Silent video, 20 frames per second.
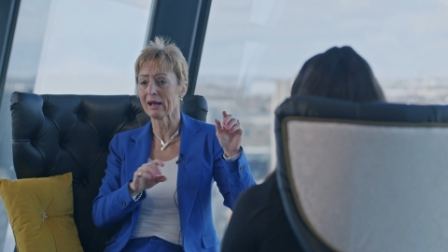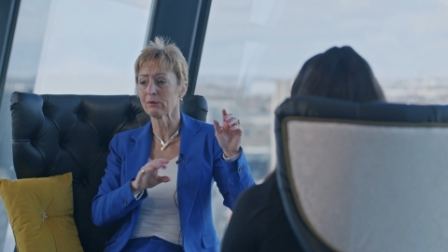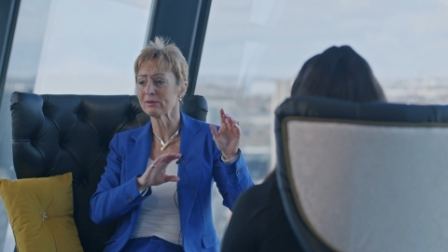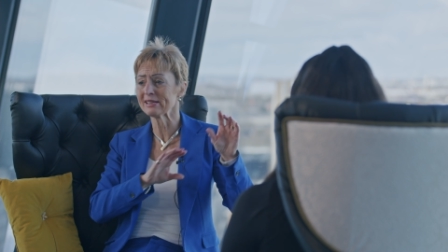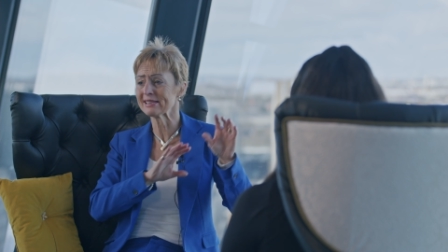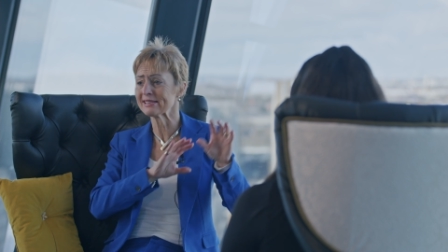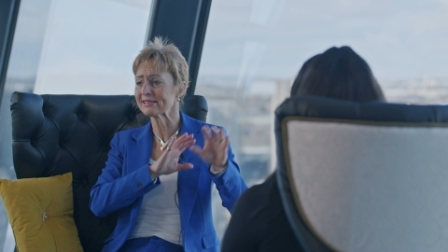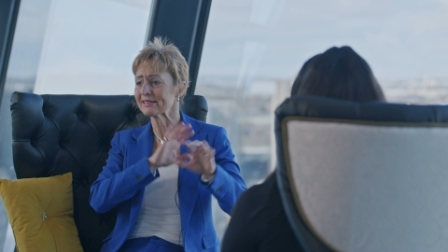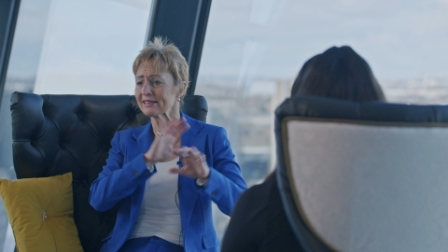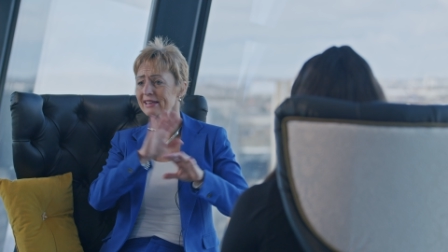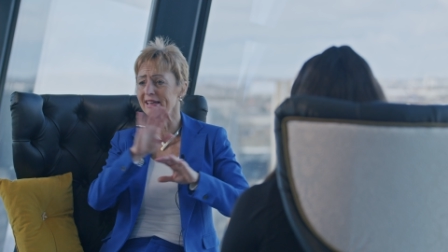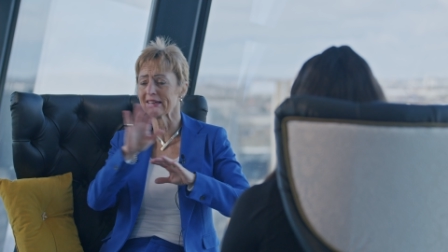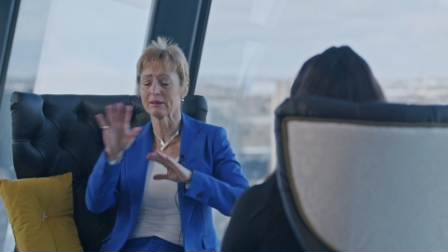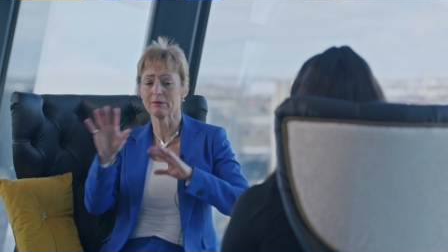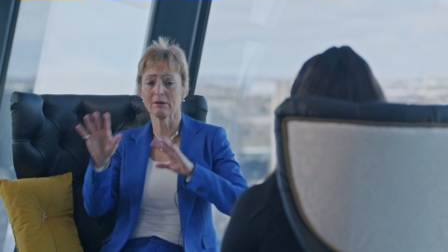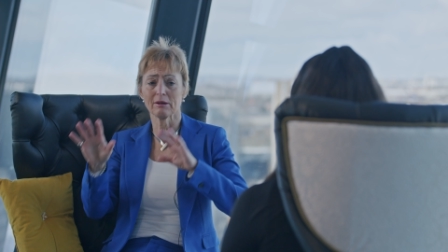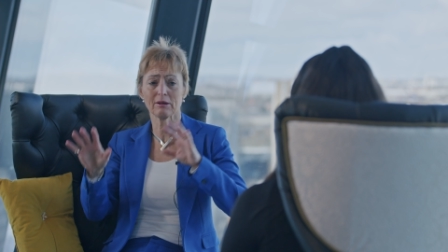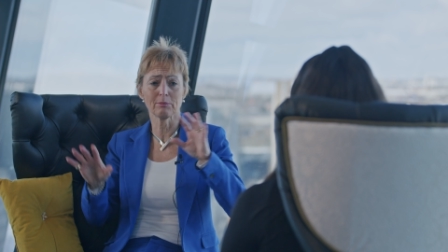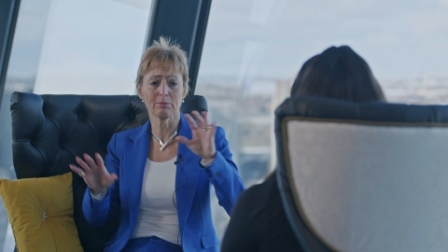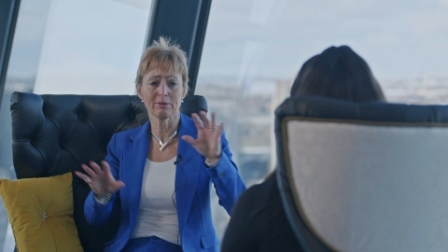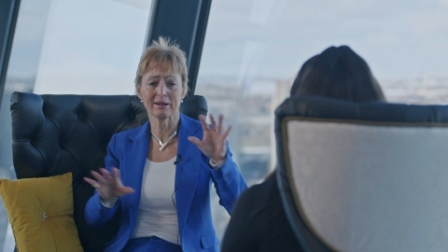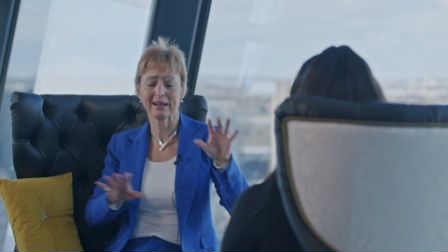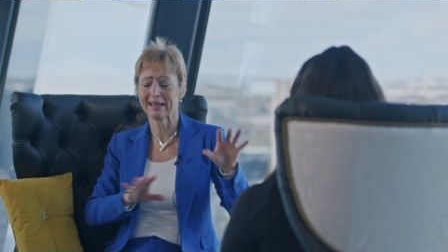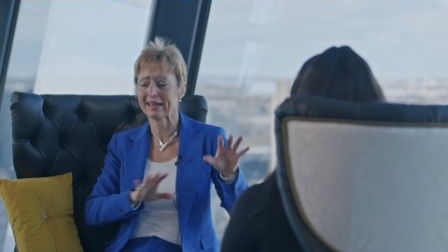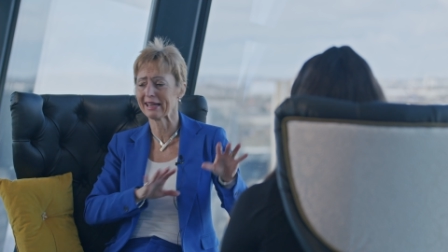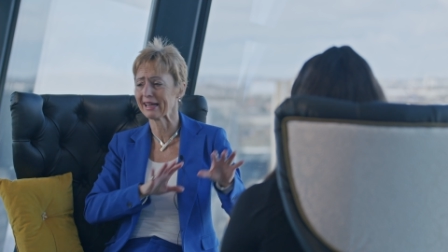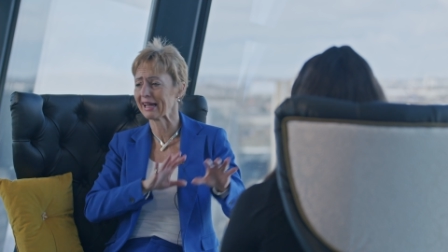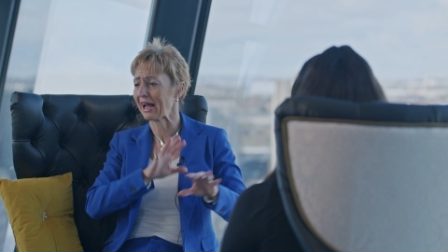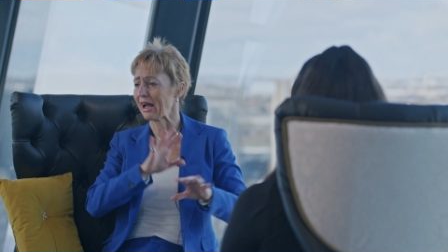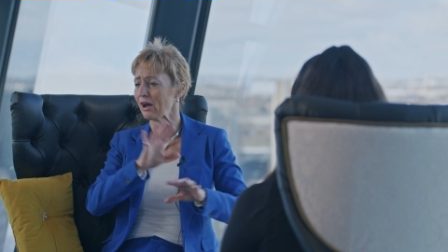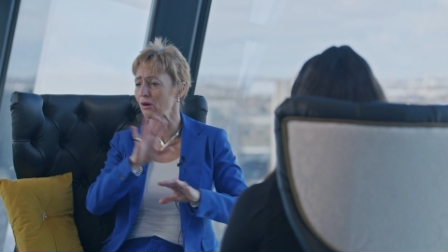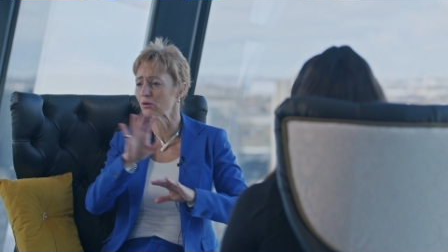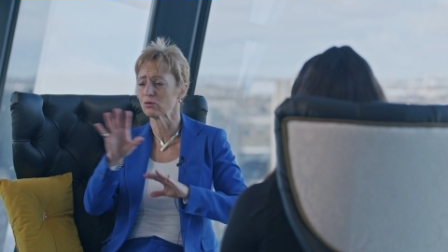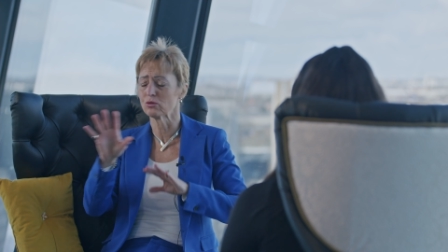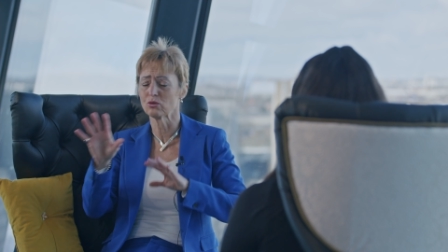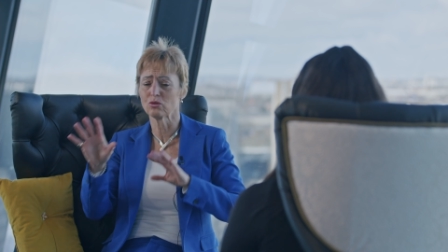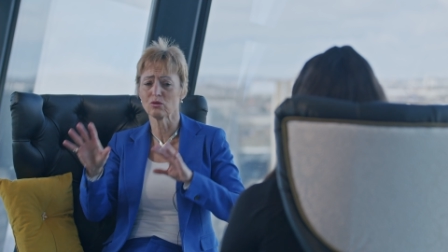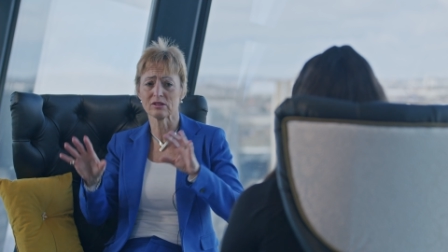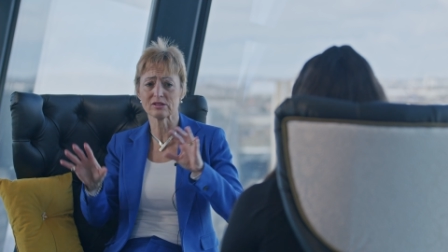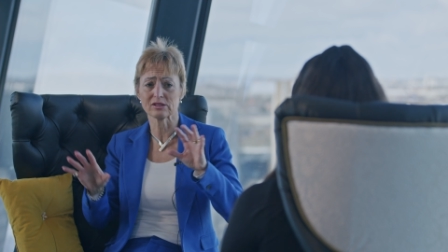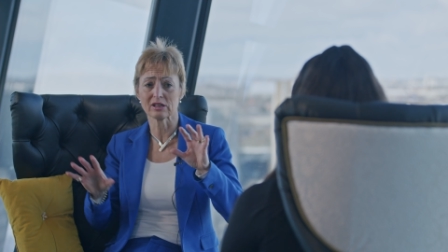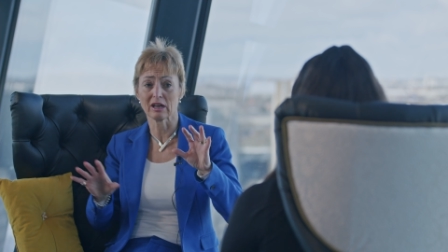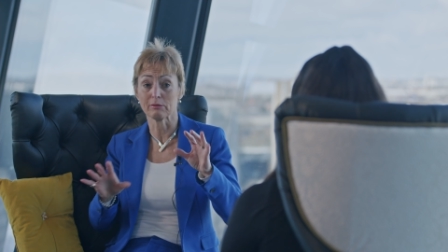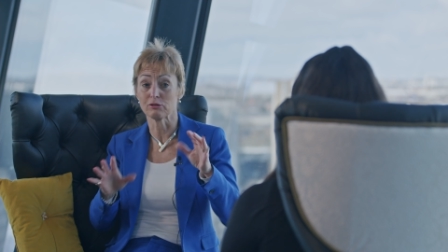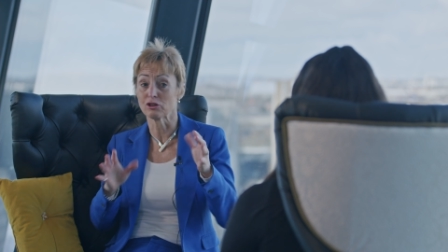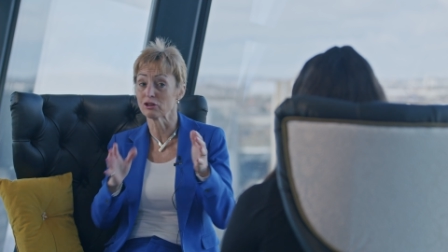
And we see it play out all the time.